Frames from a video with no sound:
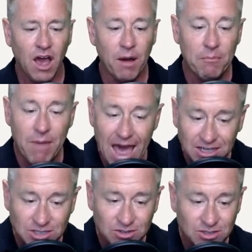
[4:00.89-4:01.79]
A
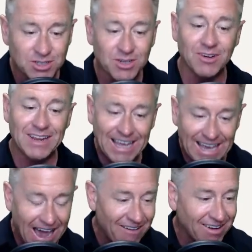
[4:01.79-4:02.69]
master's degree,
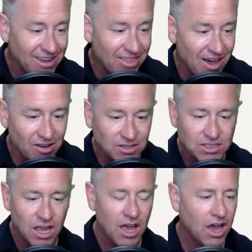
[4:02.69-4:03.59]
got one of
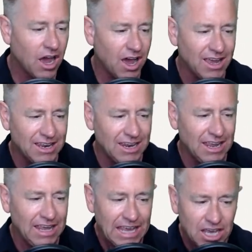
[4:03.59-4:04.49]
those, in
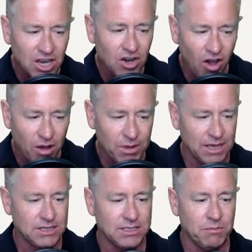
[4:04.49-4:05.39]

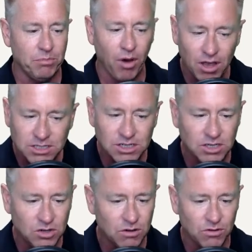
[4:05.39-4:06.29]
economics at
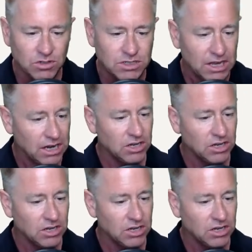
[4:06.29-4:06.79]
Boston University.